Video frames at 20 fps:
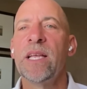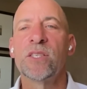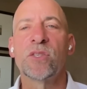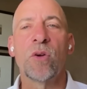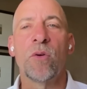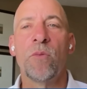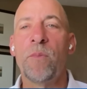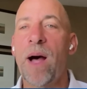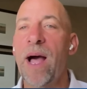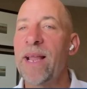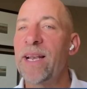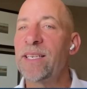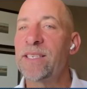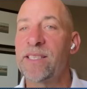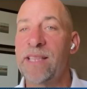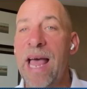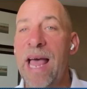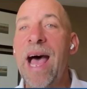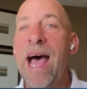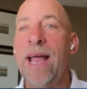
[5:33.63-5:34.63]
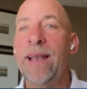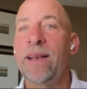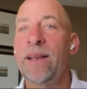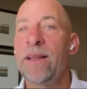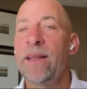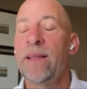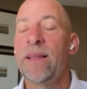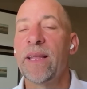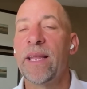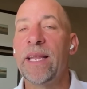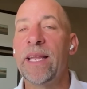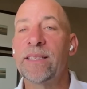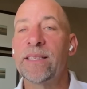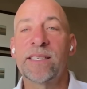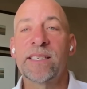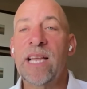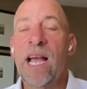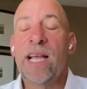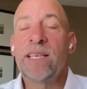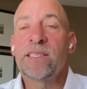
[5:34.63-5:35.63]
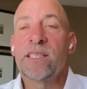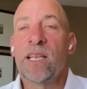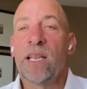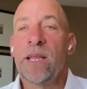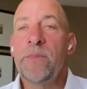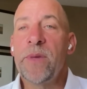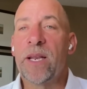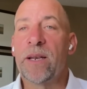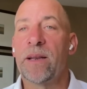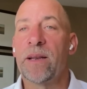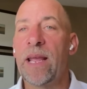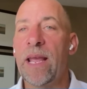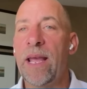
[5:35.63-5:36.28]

So minus that, the sky's the limit.